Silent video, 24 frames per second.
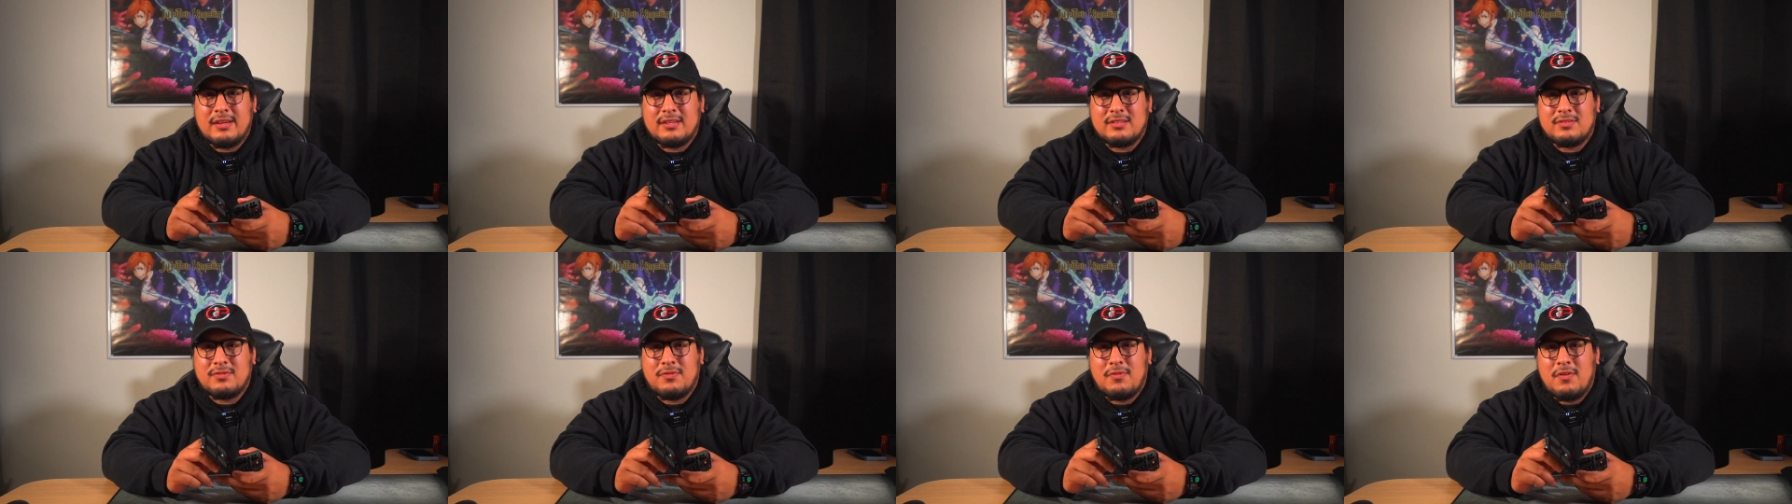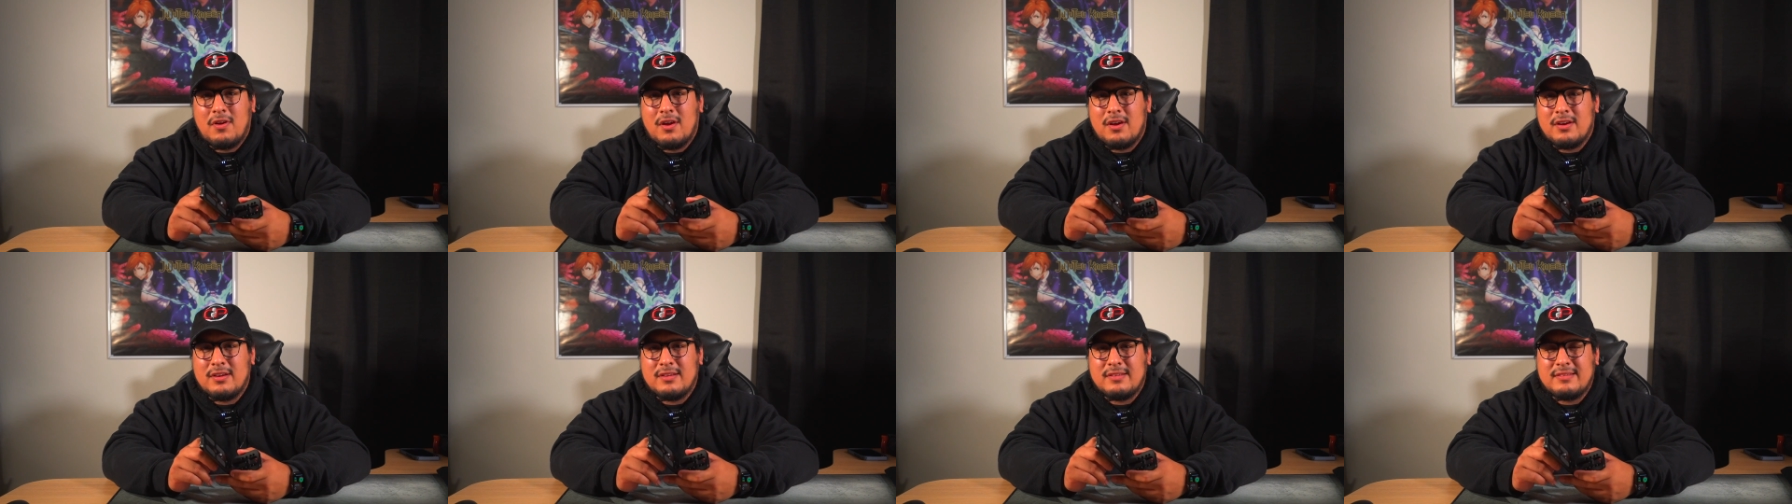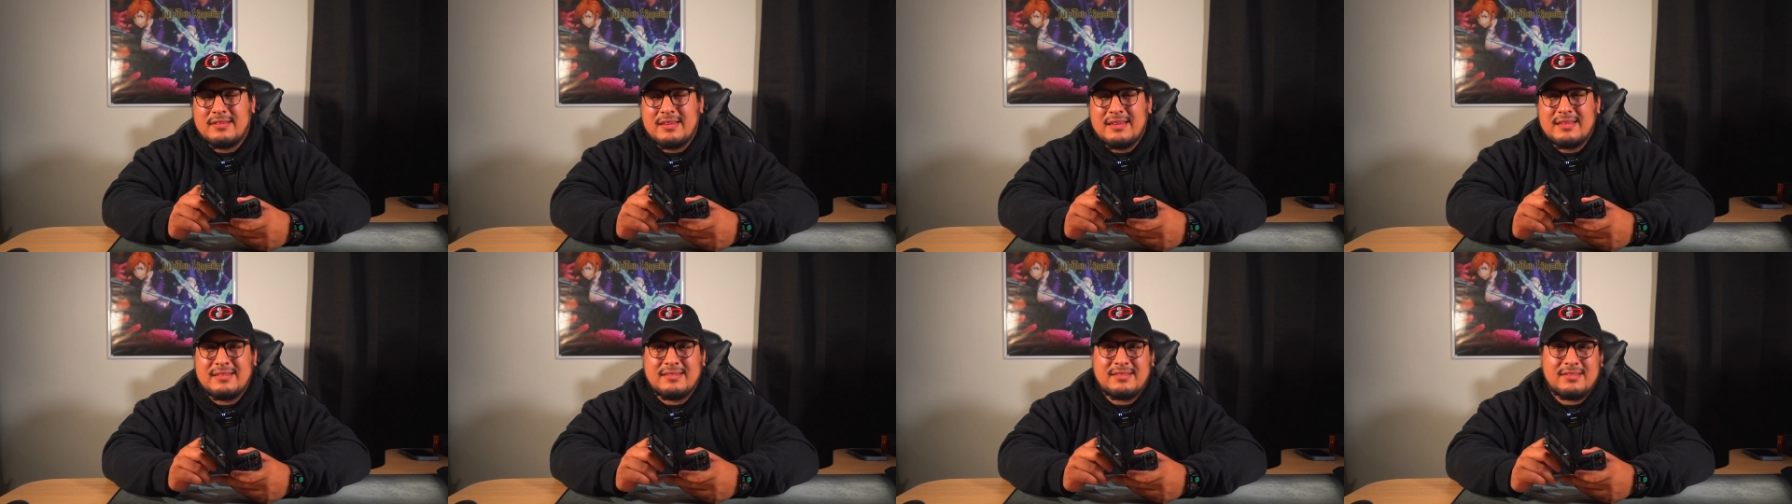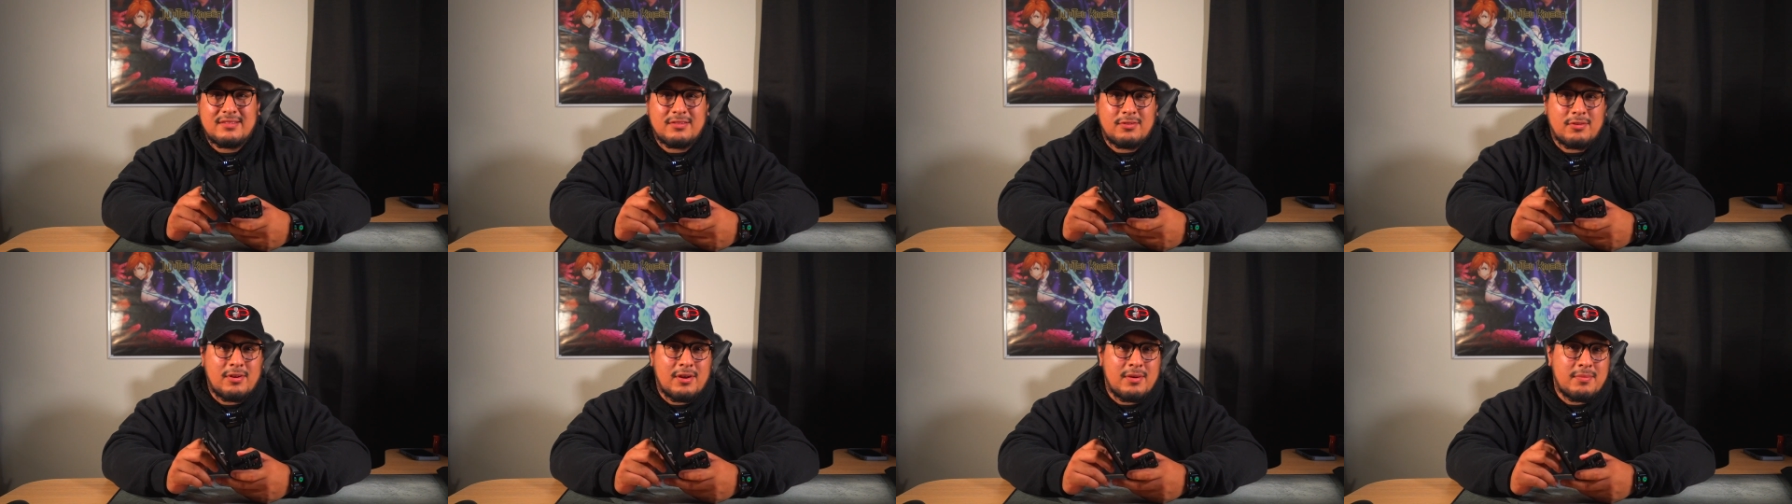as far as
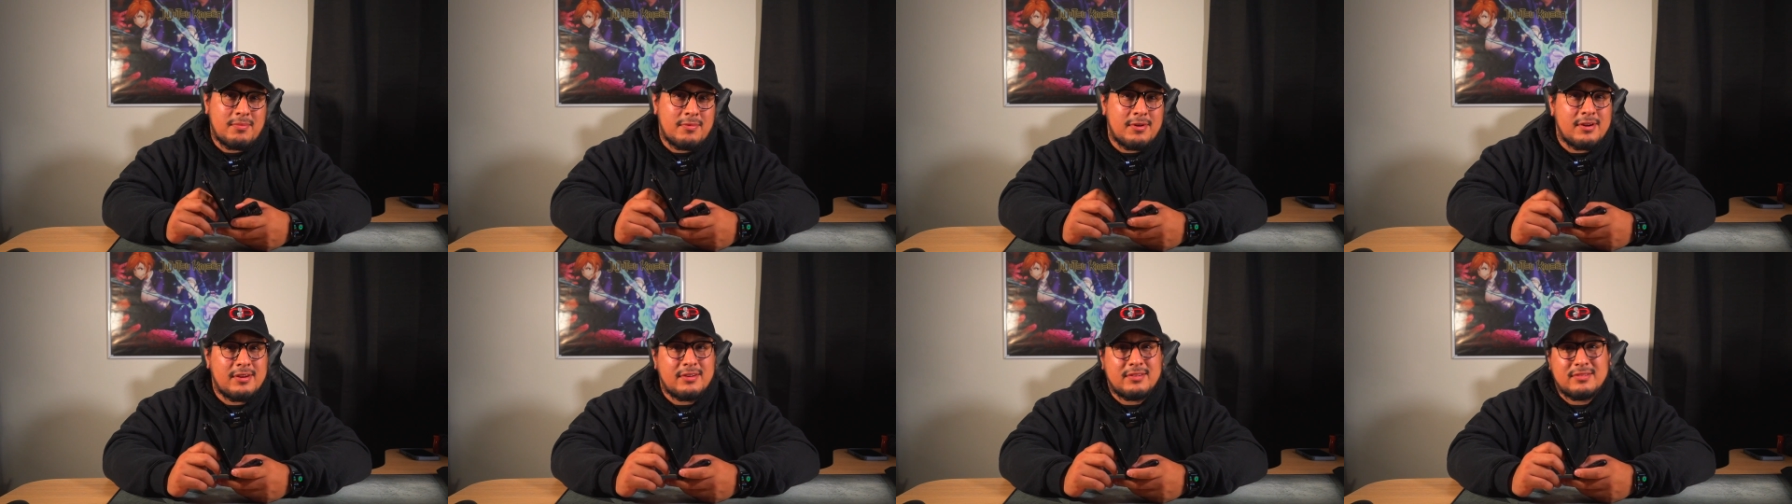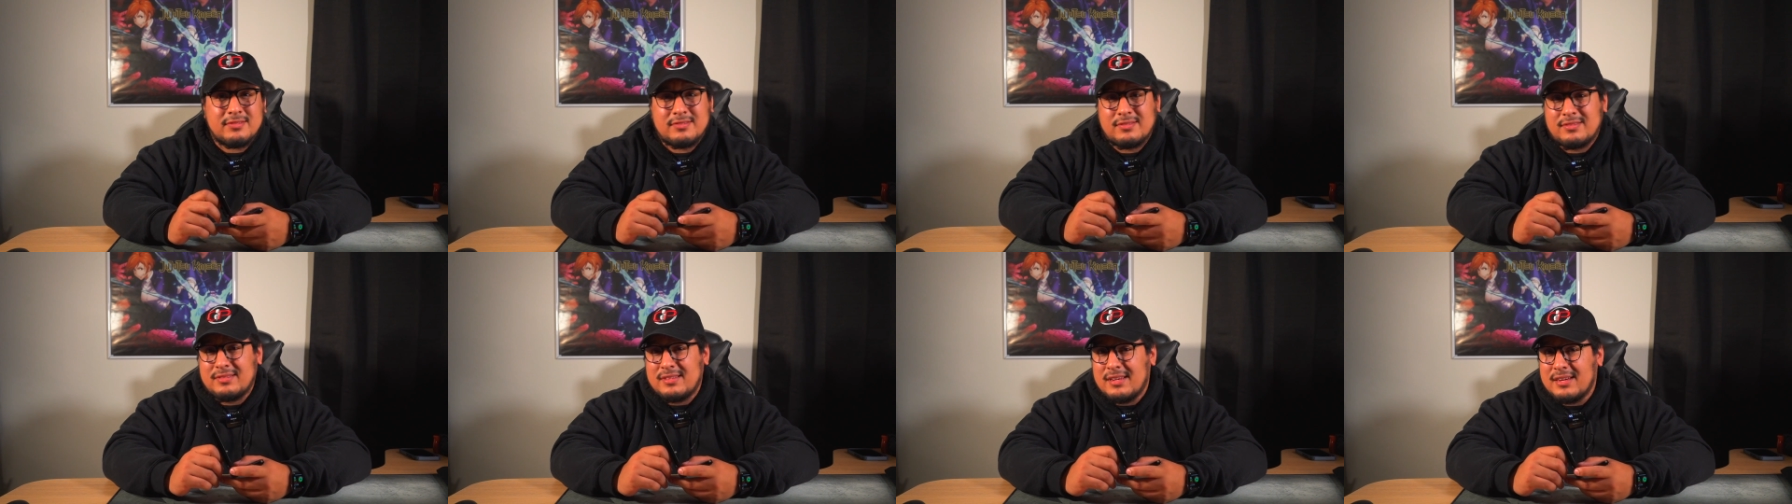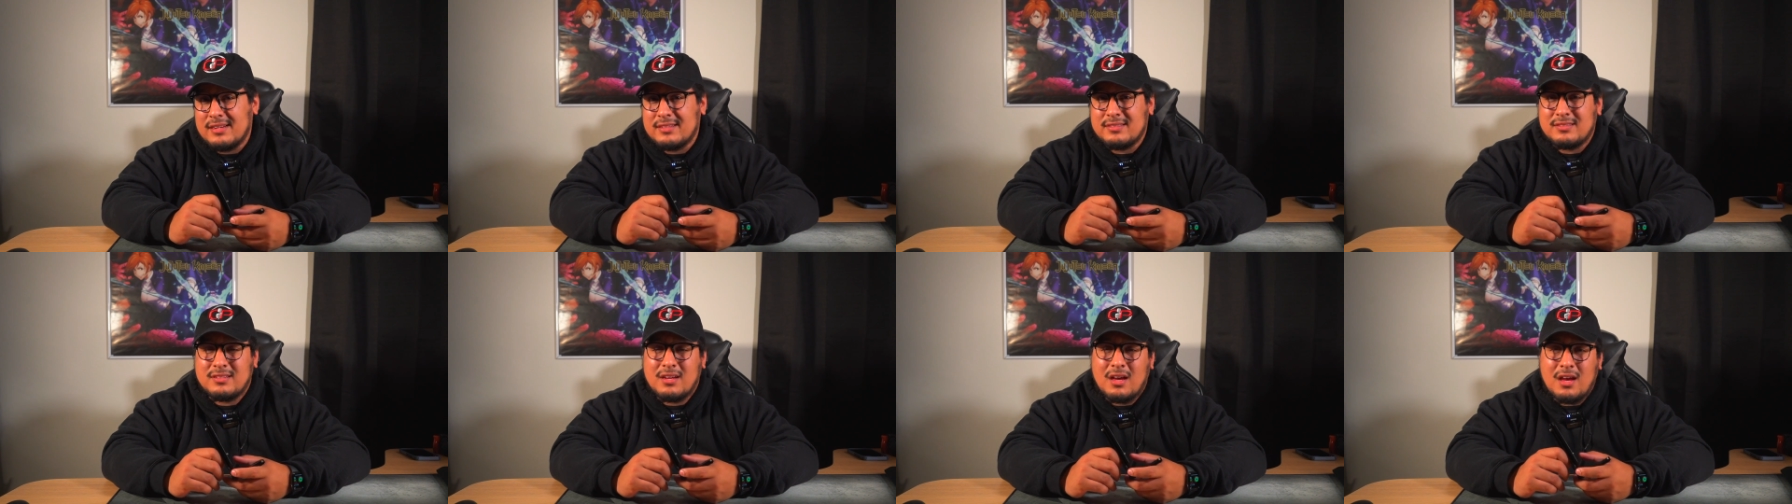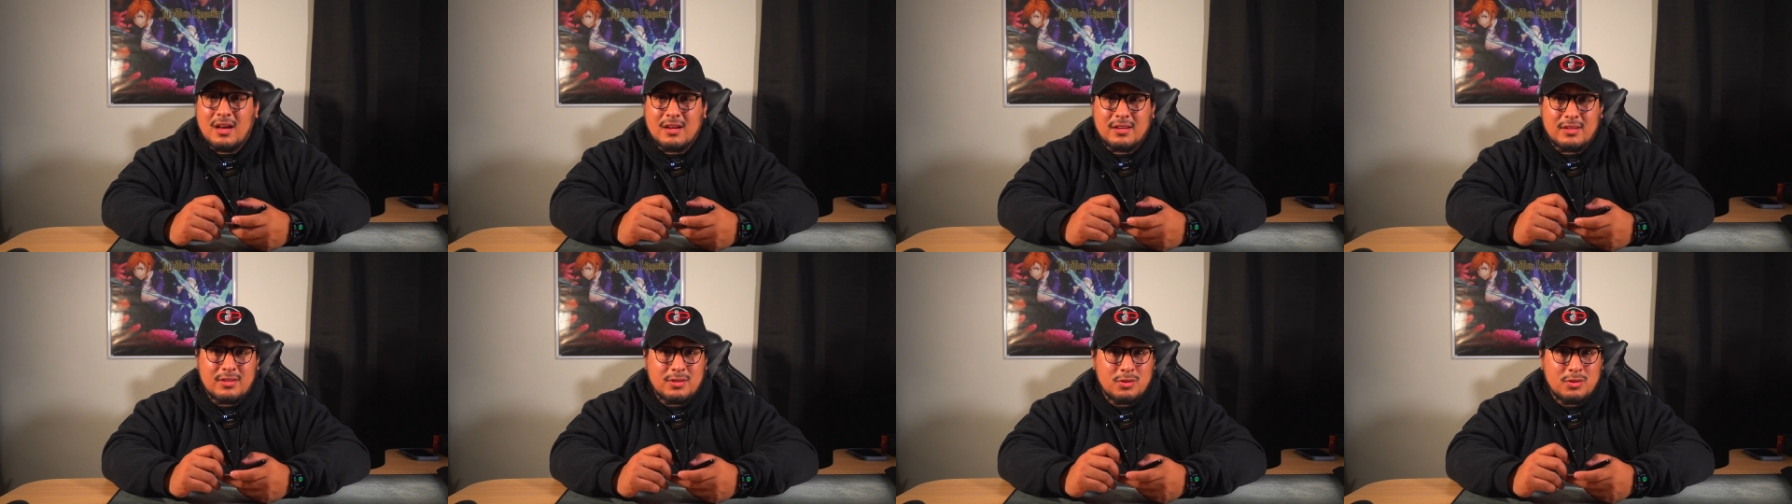Instagram Reels, TikTok,